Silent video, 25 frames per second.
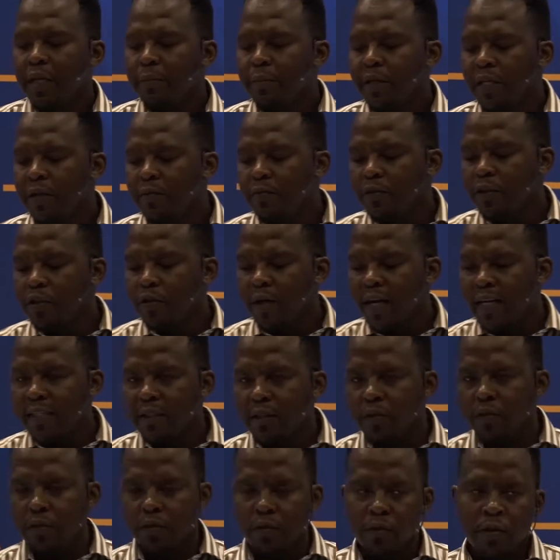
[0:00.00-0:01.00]
I mean, if we try
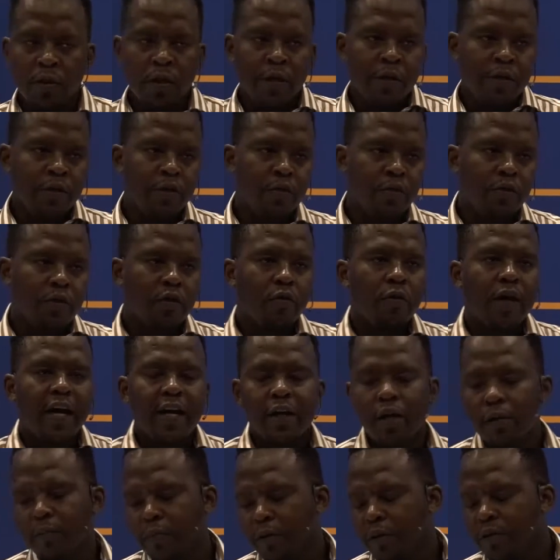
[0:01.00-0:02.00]
to do the
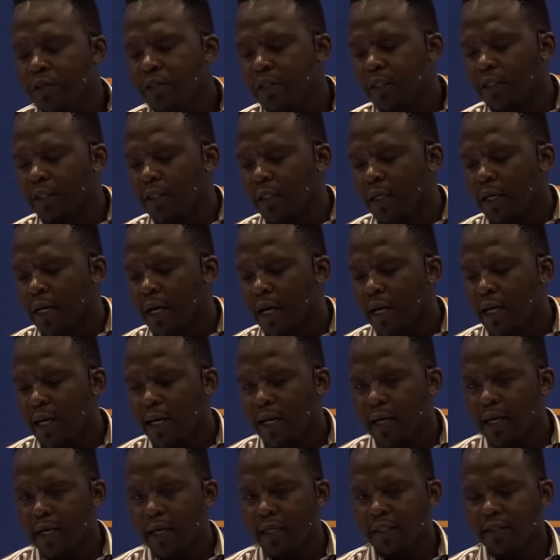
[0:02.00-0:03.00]
rhino poaching
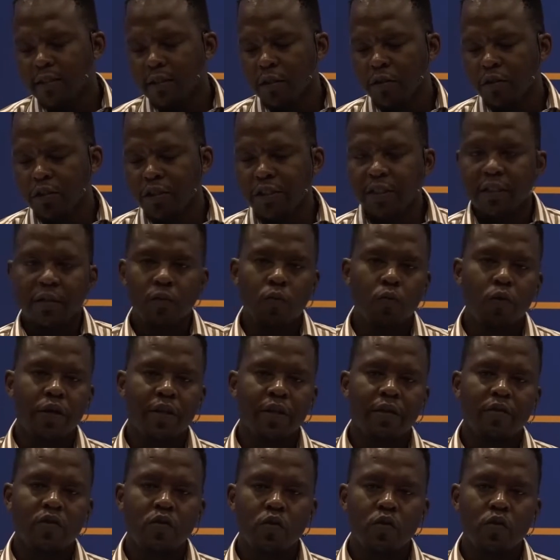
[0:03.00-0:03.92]
solution with